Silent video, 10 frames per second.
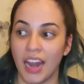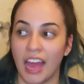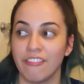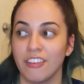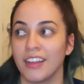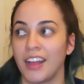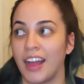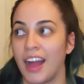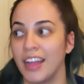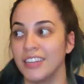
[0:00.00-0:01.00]
I feel like I
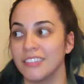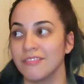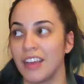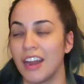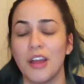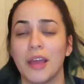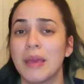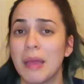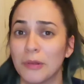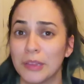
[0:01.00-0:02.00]
kind of, I don't know, I
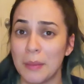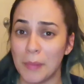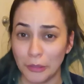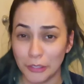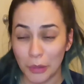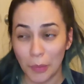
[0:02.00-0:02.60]
became really emotional